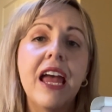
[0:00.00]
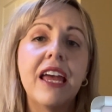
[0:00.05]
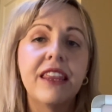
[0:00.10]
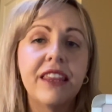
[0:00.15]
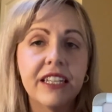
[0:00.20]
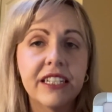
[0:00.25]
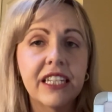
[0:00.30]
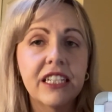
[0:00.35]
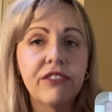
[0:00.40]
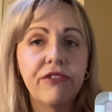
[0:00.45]

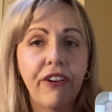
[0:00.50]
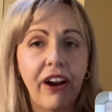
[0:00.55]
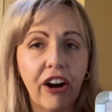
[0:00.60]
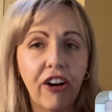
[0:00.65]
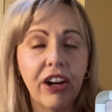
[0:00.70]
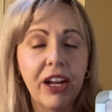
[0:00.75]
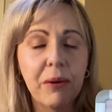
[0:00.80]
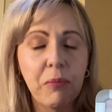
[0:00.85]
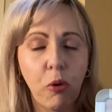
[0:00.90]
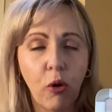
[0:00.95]
this is
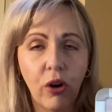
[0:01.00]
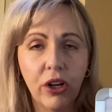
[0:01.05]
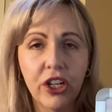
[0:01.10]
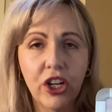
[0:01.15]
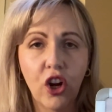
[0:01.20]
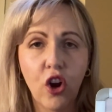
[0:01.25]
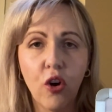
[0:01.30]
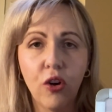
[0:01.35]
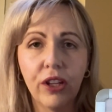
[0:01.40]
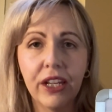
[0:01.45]
very important
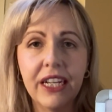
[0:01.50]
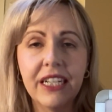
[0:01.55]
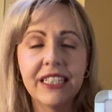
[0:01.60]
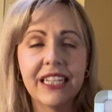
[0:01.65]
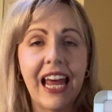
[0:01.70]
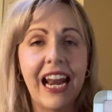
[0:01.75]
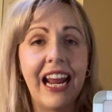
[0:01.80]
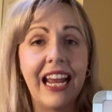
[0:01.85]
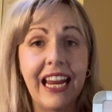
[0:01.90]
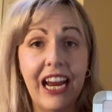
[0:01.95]
to goalies,
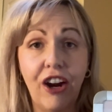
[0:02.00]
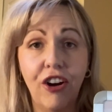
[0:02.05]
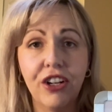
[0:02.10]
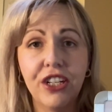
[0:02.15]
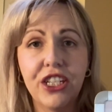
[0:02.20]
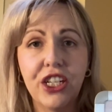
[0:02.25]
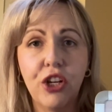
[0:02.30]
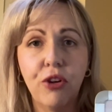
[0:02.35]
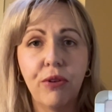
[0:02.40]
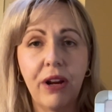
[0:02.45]
and I
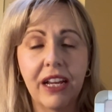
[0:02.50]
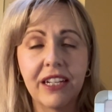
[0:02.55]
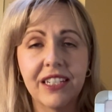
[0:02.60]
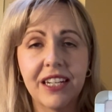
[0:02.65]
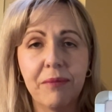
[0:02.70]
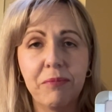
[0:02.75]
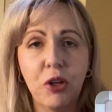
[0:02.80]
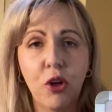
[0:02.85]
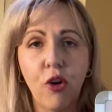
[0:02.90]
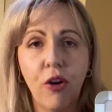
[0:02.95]
guarantee you next
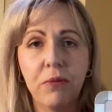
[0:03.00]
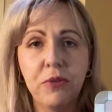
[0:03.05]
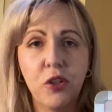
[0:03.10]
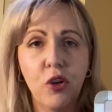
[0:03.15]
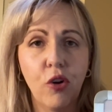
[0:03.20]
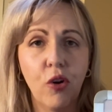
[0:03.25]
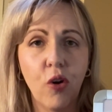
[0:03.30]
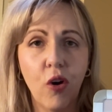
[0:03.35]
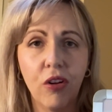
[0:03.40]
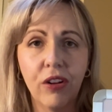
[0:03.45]
time you go up
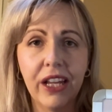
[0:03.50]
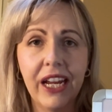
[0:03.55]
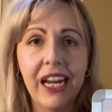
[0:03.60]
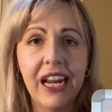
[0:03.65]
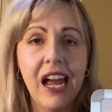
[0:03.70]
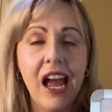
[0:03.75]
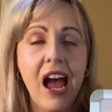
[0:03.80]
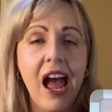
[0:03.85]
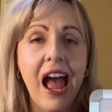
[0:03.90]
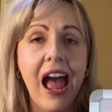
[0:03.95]
to a
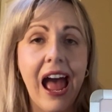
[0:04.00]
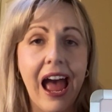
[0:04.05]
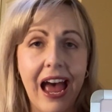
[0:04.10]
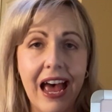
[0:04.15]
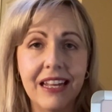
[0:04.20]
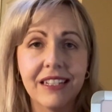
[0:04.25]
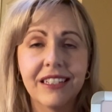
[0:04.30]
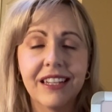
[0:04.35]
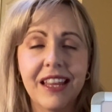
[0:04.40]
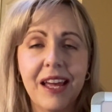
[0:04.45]
goalie,
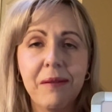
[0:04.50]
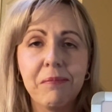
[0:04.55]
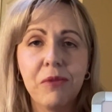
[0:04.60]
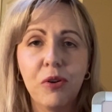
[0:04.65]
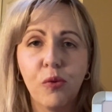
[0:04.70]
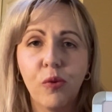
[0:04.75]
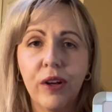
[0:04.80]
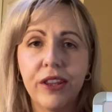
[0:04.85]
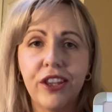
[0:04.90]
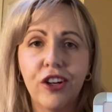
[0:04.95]
ask them
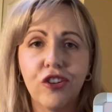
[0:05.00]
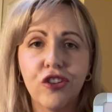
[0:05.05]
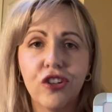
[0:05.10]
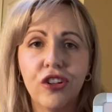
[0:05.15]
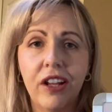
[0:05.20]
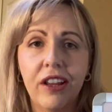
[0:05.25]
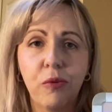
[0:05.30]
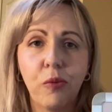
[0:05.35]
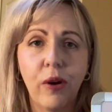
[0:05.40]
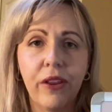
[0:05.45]
what their
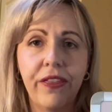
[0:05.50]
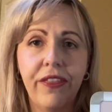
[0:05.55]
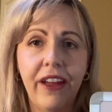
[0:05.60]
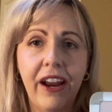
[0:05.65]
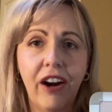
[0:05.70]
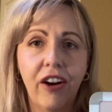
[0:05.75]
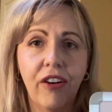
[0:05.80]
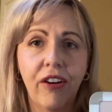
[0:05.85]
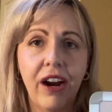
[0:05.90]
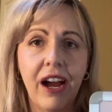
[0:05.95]

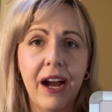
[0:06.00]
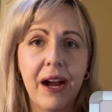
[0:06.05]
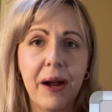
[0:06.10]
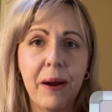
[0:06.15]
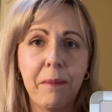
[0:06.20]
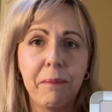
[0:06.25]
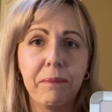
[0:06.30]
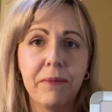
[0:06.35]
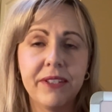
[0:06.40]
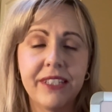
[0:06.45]

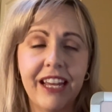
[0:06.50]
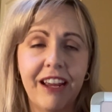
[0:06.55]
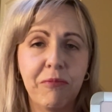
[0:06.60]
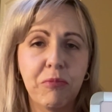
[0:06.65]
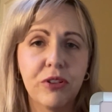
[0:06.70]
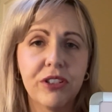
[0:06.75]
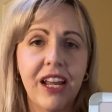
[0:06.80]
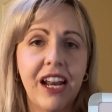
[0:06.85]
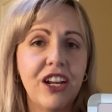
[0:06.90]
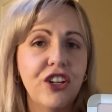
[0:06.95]
save
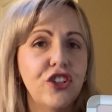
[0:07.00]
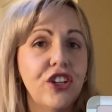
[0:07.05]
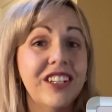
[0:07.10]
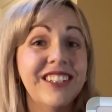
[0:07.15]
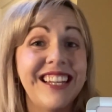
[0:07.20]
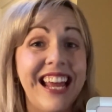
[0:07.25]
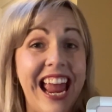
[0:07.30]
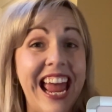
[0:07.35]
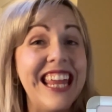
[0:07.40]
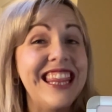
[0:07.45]
percentage
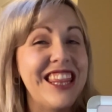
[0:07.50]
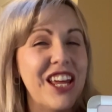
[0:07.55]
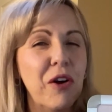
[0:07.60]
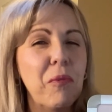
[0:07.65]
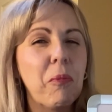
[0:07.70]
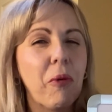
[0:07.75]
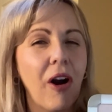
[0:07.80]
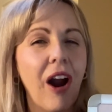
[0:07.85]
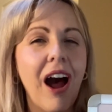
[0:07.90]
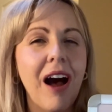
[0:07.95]
is, and they're
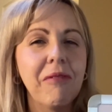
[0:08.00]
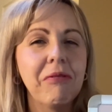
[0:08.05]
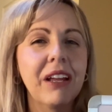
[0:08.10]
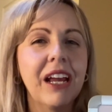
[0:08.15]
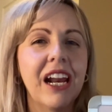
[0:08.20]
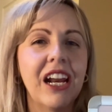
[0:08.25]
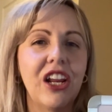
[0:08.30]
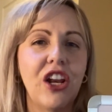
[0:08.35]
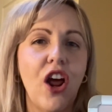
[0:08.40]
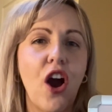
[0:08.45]
probably
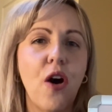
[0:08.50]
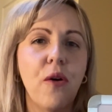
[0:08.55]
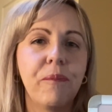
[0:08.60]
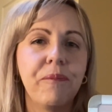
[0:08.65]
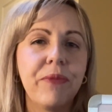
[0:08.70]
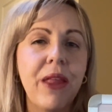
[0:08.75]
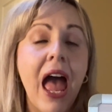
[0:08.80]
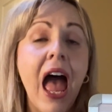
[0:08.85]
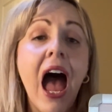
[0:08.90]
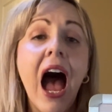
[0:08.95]
going to know.
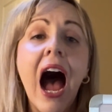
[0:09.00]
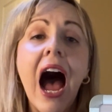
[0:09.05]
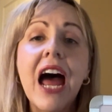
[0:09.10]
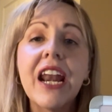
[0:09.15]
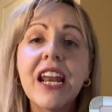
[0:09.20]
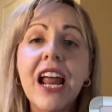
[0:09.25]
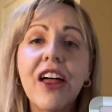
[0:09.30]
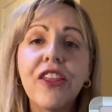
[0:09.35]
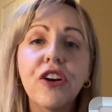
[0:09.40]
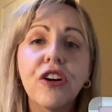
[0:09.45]

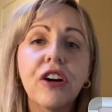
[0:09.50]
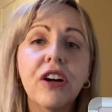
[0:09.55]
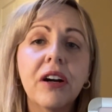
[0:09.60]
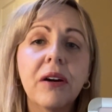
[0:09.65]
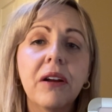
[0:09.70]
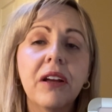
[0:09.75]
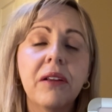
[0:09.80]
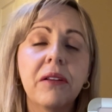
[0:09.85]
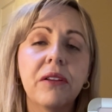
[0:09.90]
Another